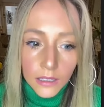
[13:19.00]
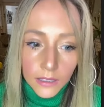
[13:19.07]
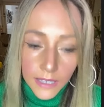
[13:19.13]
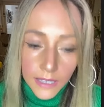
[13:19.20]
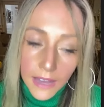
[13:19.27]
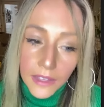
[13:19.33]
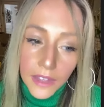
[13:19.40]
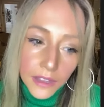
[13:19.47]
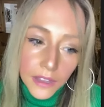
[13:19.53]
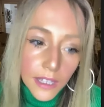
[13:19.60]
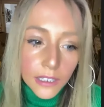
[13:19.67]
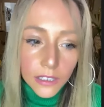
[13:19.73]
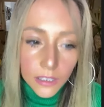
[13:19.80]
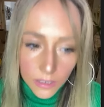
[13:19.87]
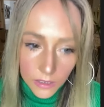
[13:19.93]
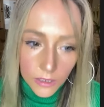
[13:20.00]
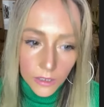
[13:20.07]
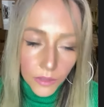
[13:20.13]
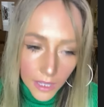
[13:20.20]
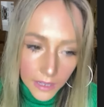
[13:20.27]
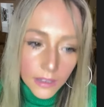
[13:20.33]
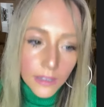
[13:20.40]
then
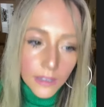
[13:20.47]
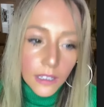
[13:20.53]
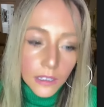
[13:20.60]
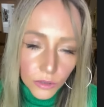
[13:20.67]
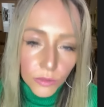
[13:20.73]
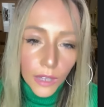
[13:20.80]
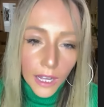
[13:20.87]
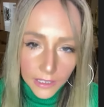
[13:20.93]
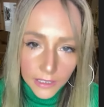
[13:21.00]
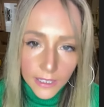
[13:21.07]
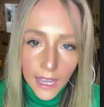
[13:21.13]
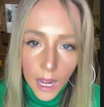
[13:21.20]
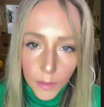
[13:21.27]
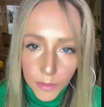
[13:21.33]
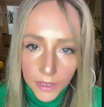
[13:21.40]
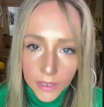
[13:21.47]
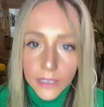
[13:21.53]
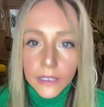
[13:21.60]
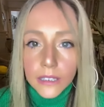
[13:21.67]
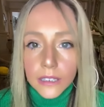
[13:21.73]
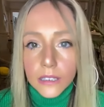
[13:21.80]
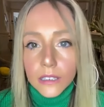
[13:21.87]
the two lines happened,
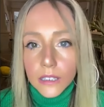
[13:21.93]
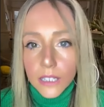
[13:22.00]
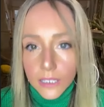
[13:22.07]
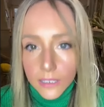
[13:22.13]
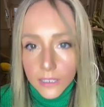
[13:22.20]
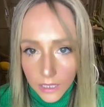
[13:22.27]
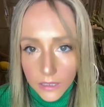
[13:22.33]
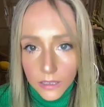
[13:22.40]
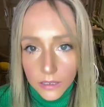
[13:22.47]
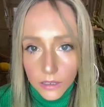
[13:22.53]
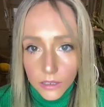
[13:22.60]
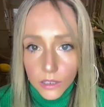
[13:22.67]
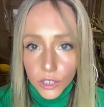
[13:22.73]
and they sent